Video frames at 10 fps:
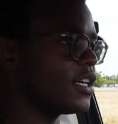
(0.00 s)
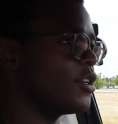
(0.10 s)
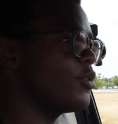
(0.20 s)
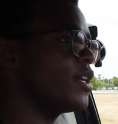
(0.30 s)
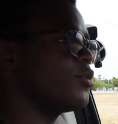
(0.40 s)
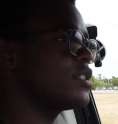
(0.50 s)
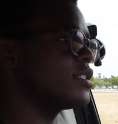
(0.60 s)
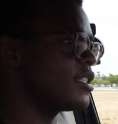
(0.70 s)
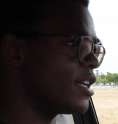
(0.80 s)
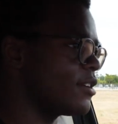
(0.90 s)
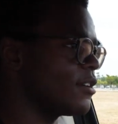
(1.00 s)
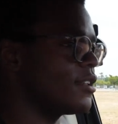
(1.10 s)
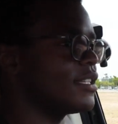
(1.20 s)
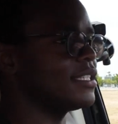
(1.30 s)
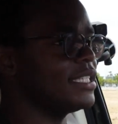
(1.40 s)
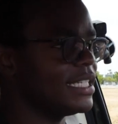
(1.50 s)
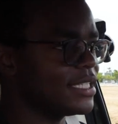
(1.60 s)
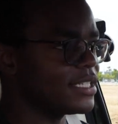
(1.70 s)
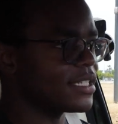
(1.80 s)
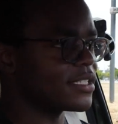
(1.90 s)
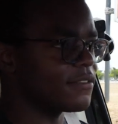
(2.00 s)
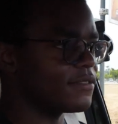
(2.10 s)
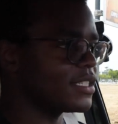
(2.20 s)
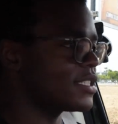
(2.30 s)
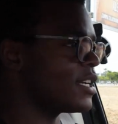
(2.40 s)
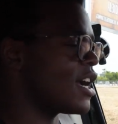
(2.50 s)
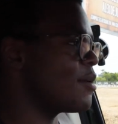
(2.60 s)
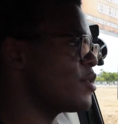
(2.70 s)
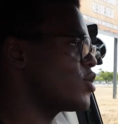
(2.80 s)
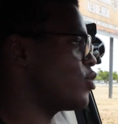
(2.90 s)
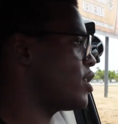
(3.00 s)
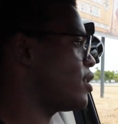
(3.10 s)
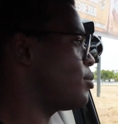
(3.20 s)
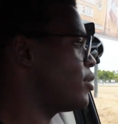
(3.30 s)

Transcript: I know that was standard on the T6 of this time as well,